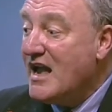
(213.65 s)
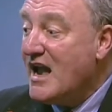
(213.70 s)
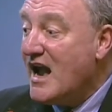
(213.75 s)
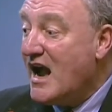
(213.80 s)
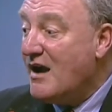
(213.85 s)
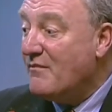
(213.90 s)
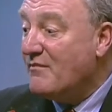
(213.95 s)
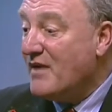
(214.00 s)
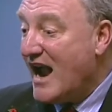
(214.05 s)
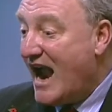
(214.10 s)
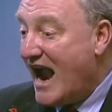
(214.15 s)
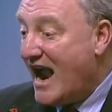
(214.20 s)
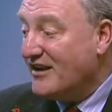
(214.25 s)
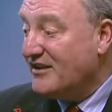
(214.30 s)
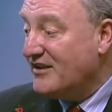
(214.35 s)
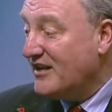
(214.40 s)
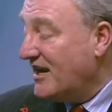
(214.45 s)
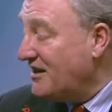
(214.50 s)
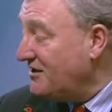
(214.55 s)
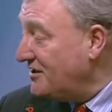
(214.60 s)
And
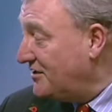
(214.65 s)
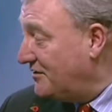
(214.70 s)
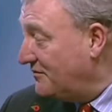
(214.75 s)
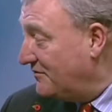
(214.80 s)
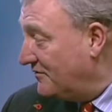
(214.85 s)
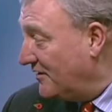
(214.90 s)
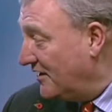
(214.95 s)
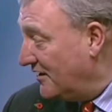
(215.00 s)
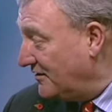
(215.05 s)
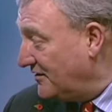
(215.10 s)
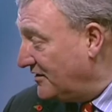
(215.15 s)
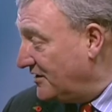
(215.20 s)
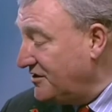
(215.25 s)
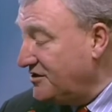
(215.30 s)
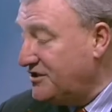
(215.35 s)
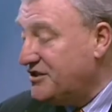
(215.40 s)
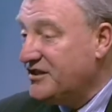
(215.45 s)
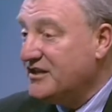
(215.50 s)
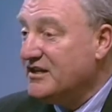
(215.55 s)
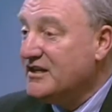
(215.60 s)
the added
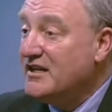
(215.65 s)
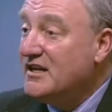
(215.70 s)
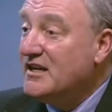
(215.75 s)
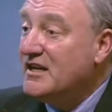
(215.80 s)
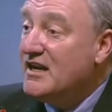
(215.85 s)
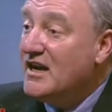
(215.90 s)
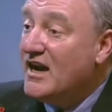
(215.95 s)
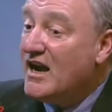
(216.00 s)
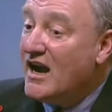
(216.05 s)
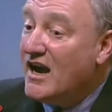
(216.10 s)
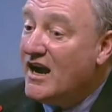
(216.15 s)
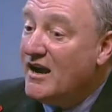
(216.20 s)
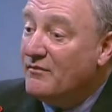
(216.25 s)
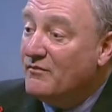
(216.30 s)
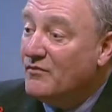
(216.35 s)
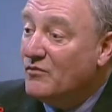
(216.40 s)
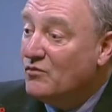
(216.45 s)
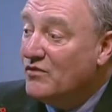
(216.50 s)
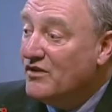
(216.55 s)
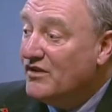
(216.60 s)
advantage
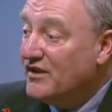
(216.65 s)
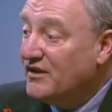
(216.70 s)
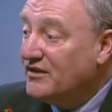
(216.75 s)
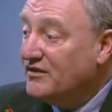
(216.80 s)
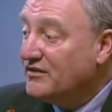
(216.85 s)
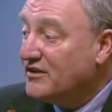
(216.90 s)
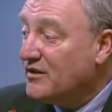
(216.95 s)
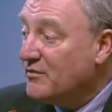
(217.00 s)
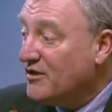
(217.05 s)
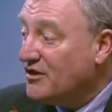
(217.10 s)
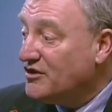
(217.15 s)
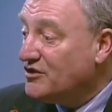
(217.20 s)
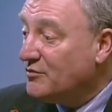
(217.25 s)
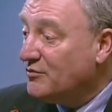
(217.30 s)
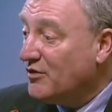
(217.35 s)
within commercial